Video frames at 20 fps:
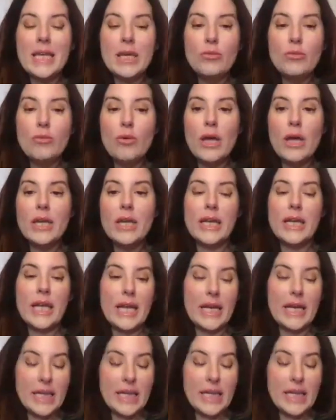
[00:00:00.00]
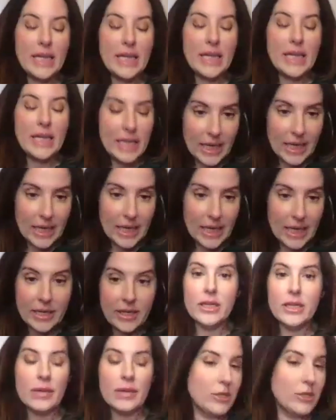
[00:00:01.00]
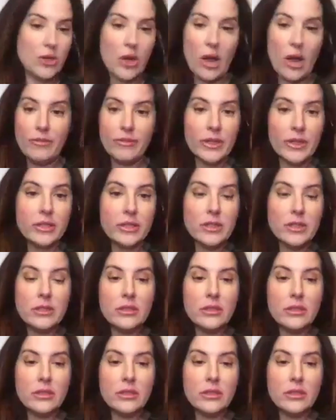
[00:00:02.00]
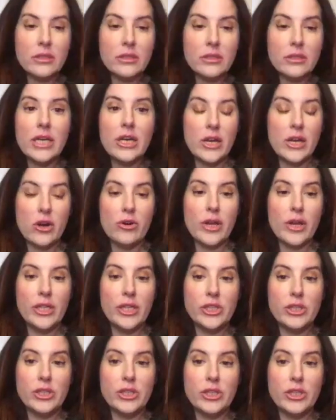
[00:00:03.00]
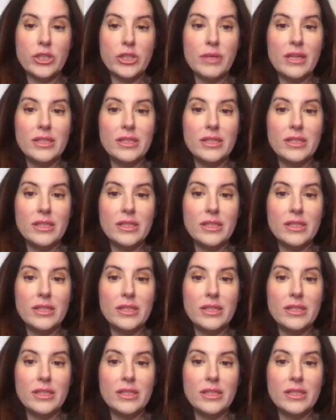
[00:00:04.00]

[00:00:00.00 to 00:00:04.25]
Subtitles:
anyone and any kid can be trafficked in our nation.